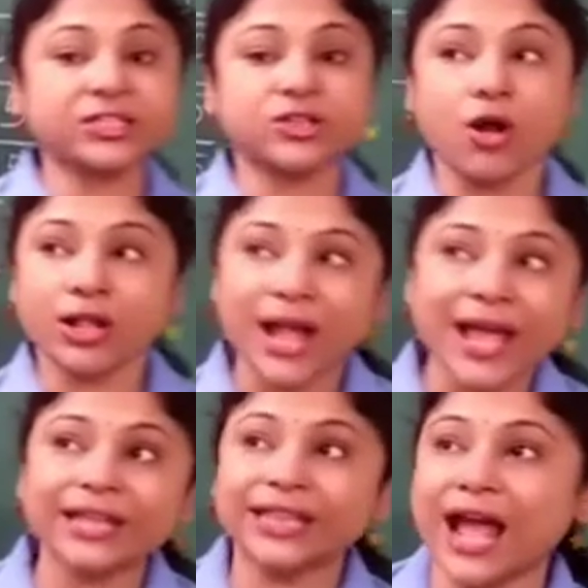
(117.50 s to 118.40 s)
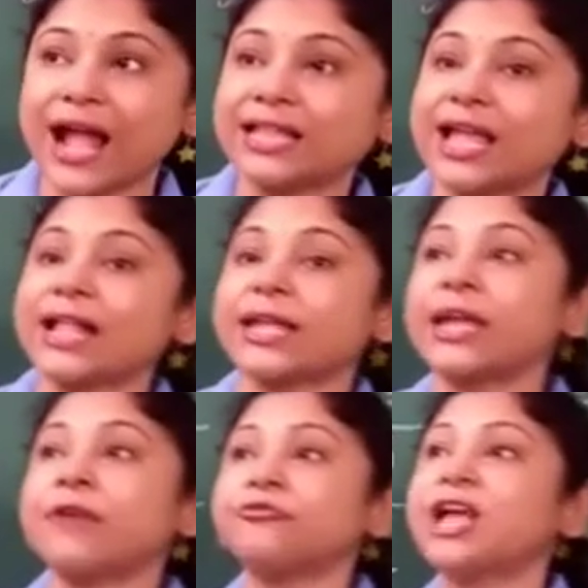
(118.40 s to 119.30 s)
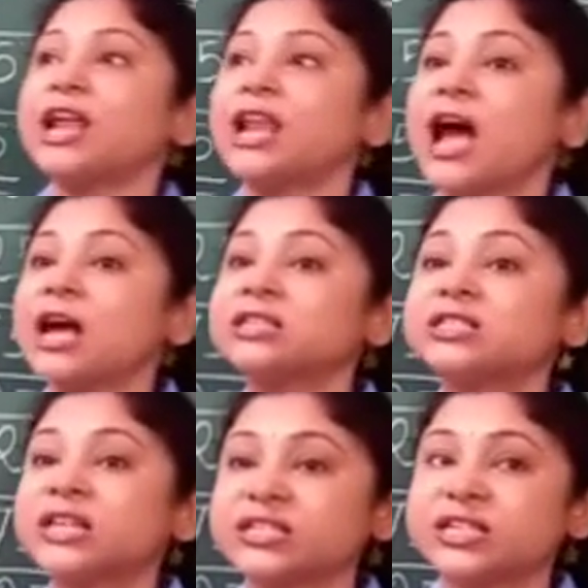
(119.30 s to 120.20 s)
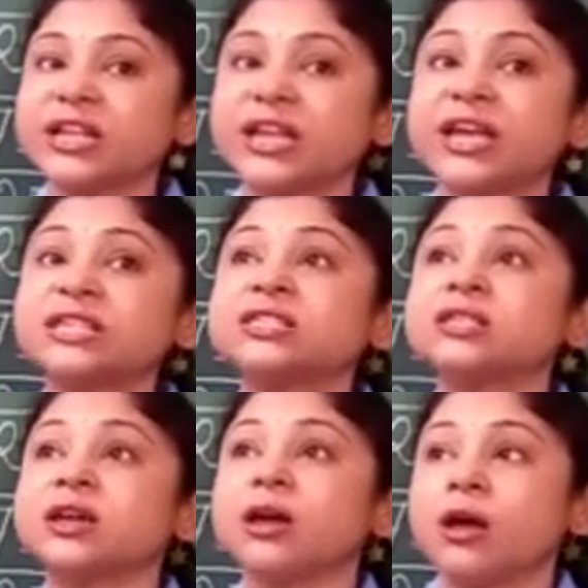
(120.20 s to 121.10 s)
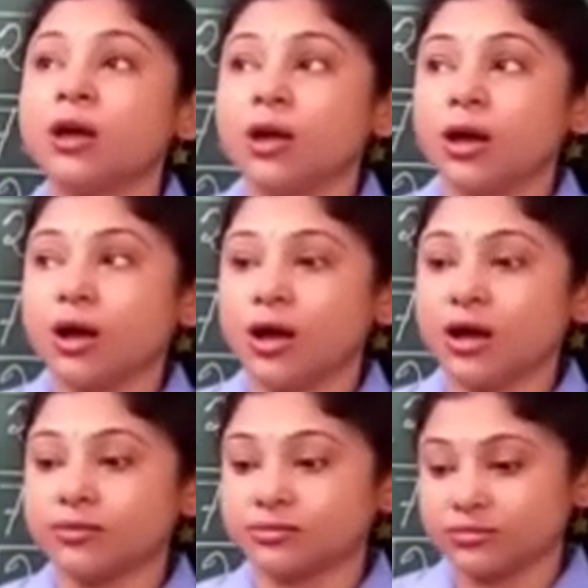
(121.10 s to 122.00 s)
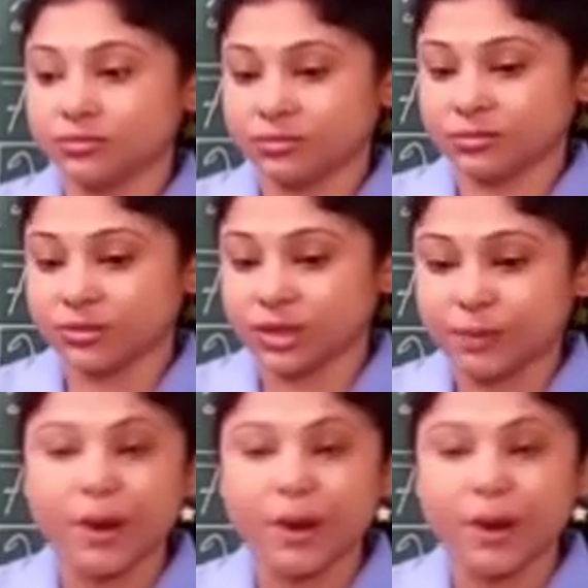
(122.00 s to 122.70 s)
it's not like that if the last digit is a